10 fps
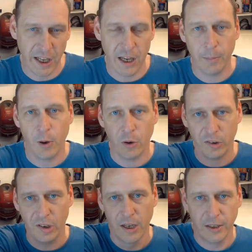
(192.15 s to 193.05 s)

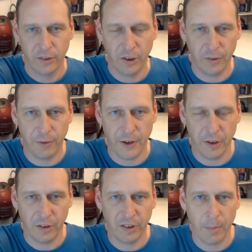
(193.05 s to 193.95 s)
gearbox to the front
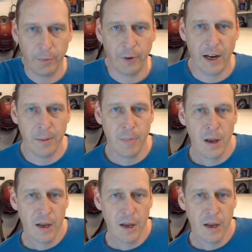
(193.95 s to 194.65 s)
of the subframe.